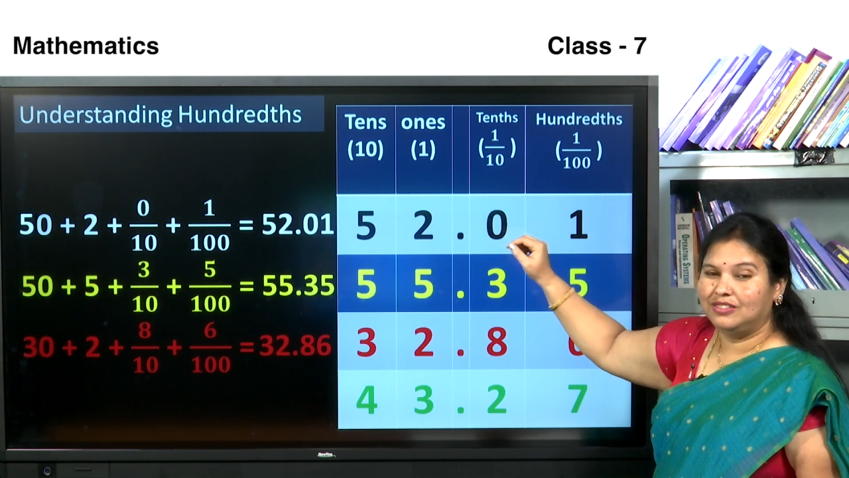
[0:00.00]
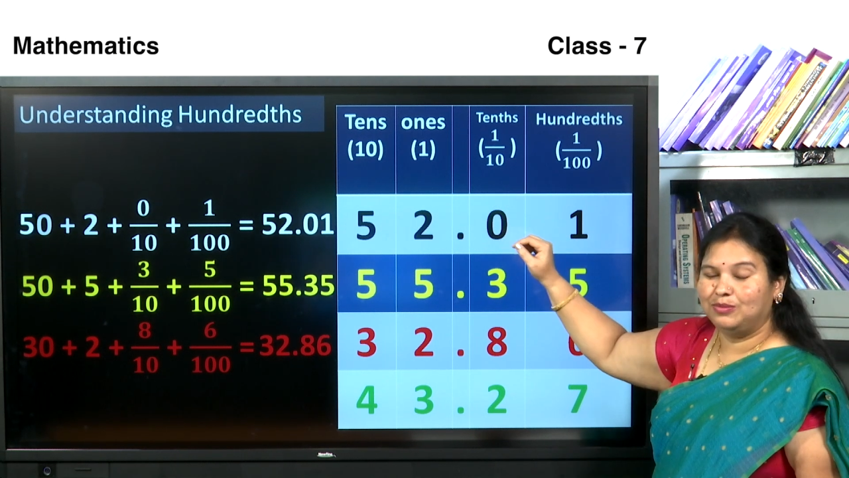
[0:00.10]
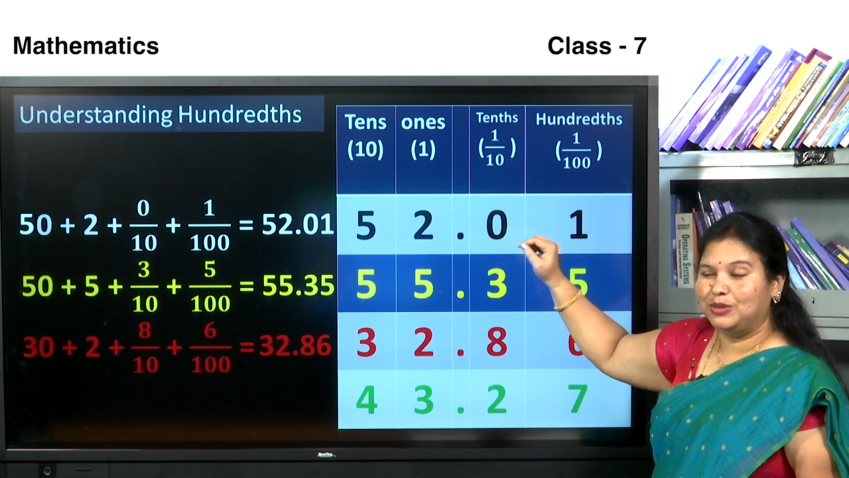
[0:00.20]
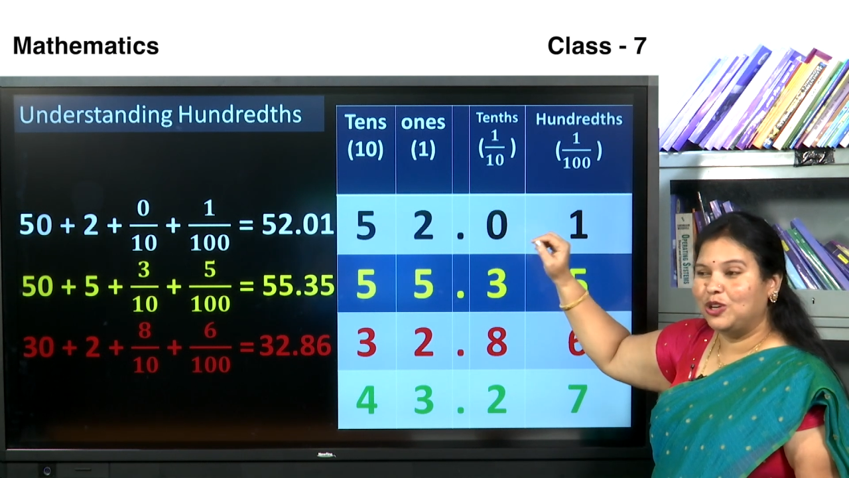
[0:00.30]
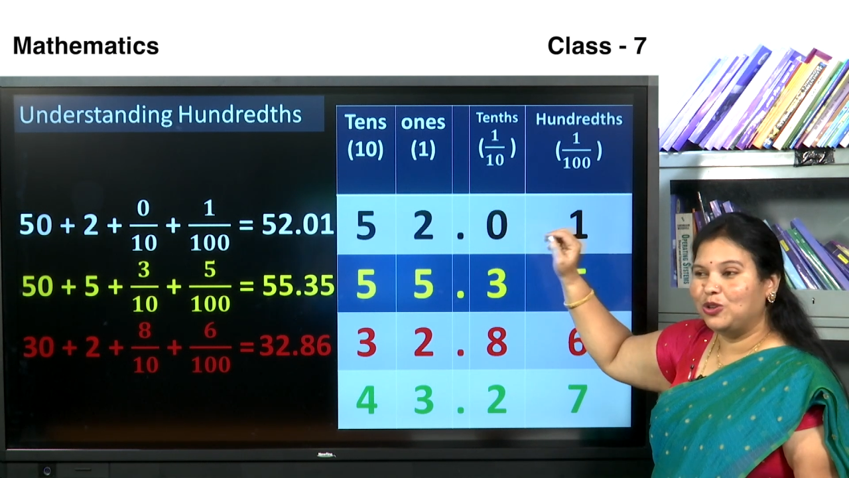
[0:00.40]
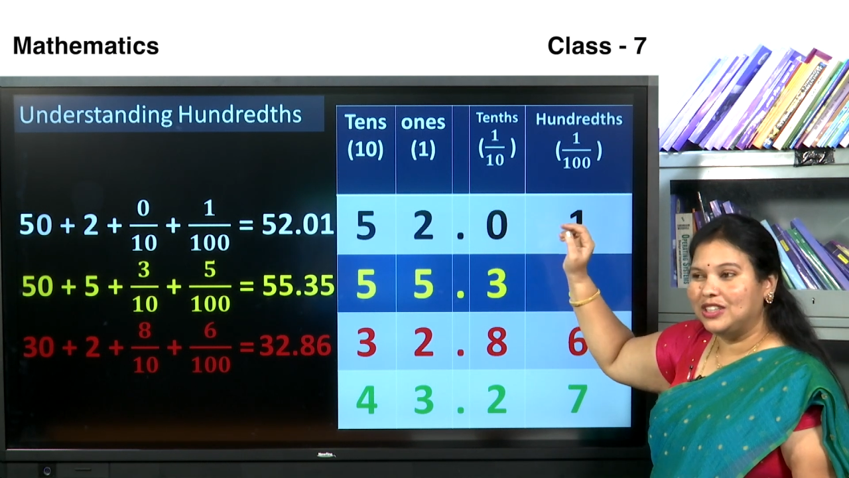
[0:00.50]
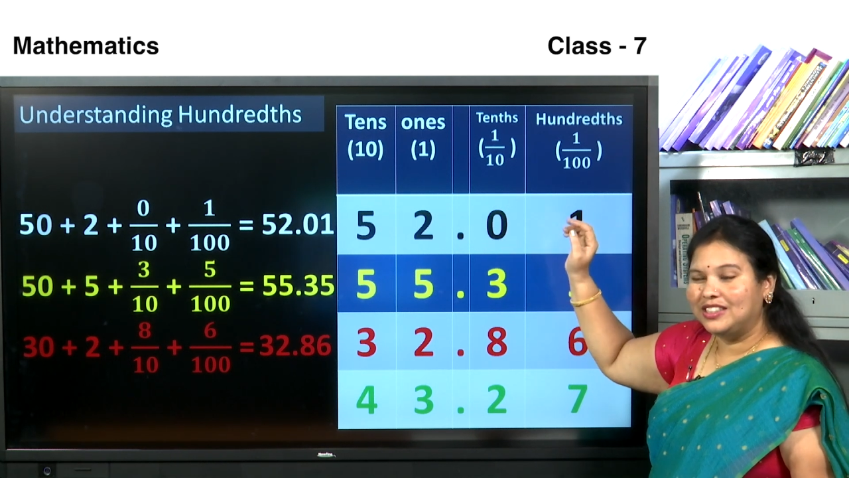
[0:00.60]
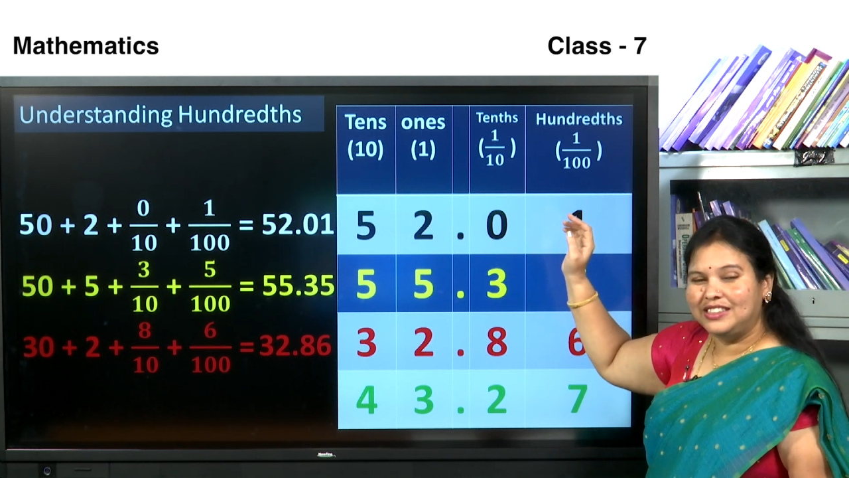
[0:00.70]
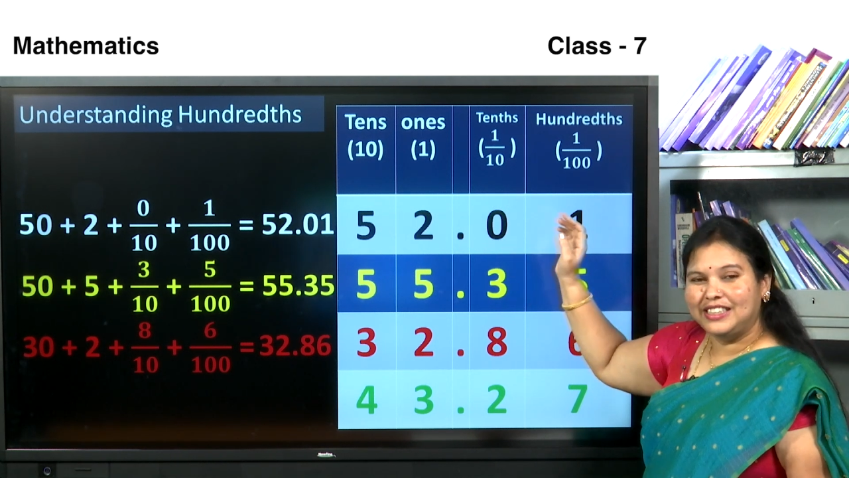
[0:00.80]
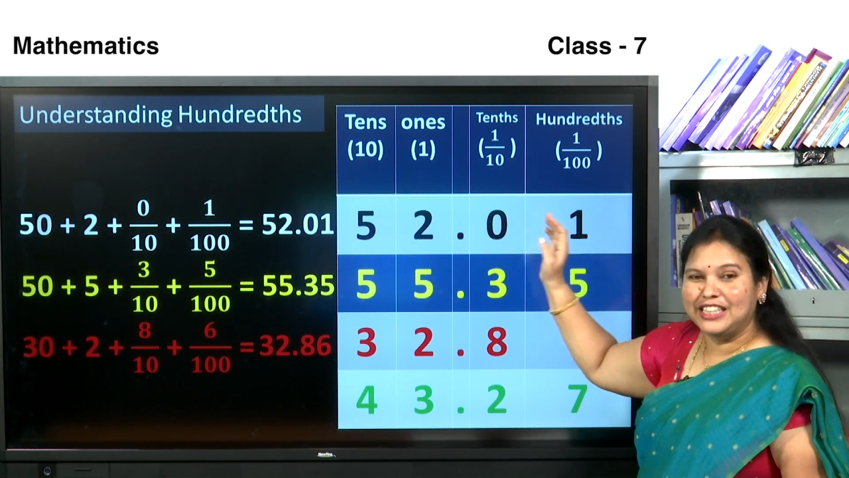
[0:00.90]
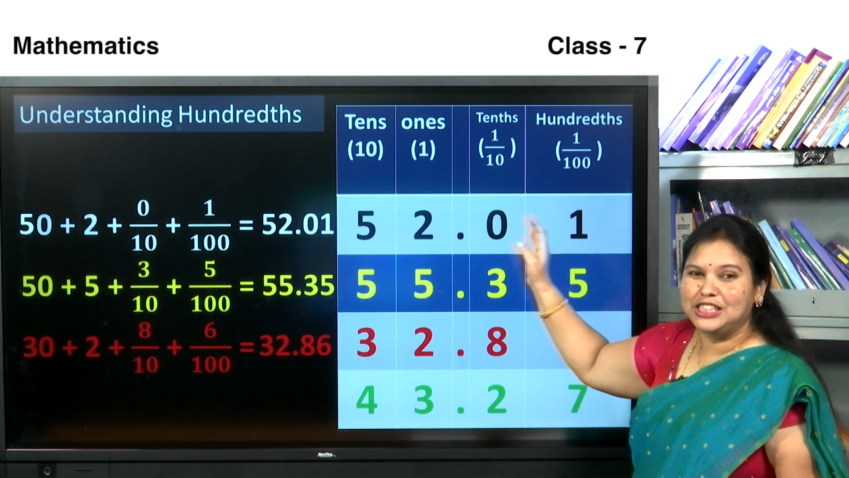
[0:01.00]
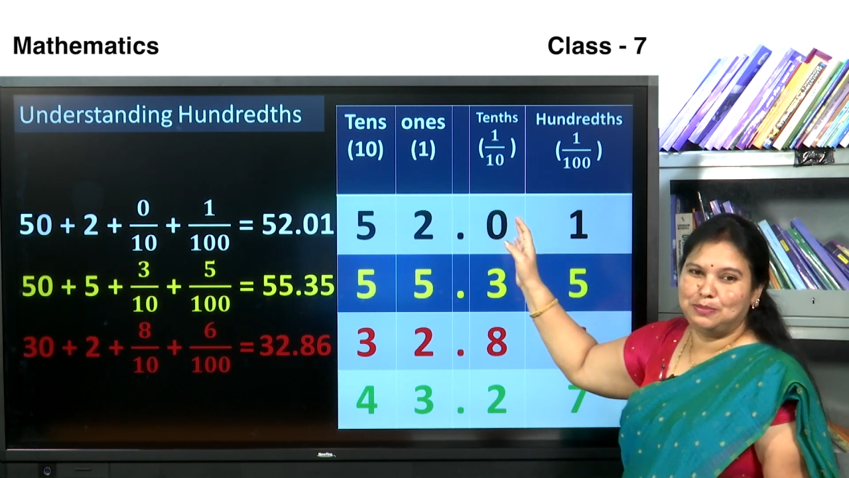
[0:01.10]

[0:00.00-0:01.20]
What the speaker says: below the 10th